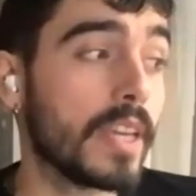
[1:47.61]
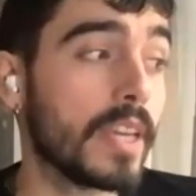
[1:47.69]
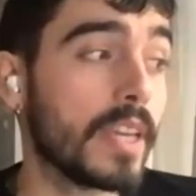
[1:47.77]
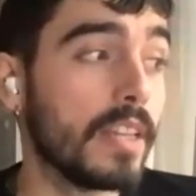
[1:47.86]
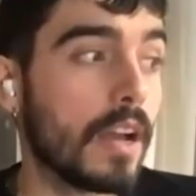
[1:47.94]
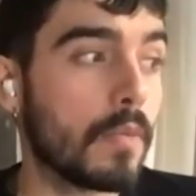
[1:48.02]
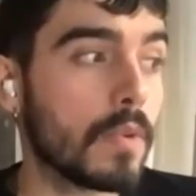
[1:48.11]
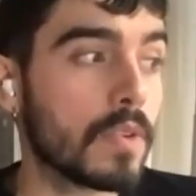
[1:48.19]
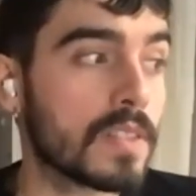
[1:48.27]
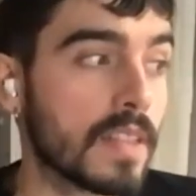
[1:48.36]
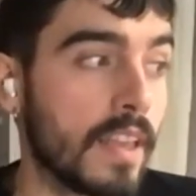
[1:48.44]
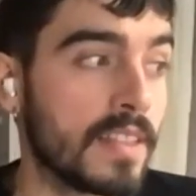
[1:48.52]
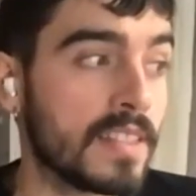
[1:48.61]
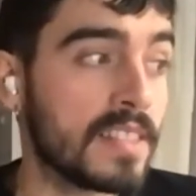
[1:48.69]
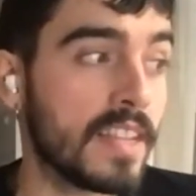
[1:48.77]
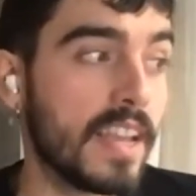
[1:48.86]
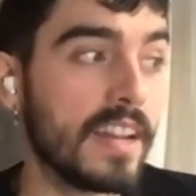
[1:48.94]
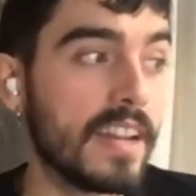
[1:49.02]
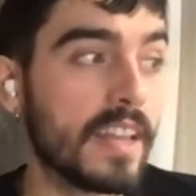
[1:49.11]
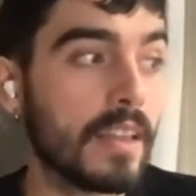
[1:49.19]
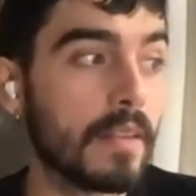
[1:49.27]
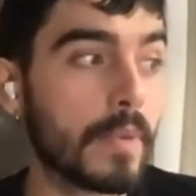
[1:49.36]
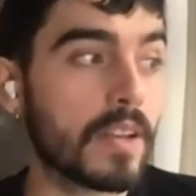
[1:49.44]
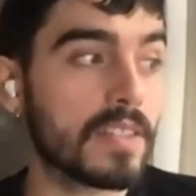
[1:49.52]
beginning i was
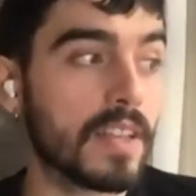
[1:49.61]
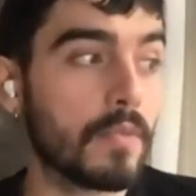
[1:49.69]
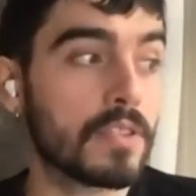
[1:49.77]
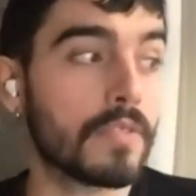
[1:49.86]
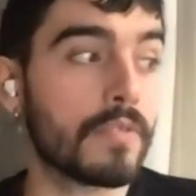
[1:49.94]
hesitating because i was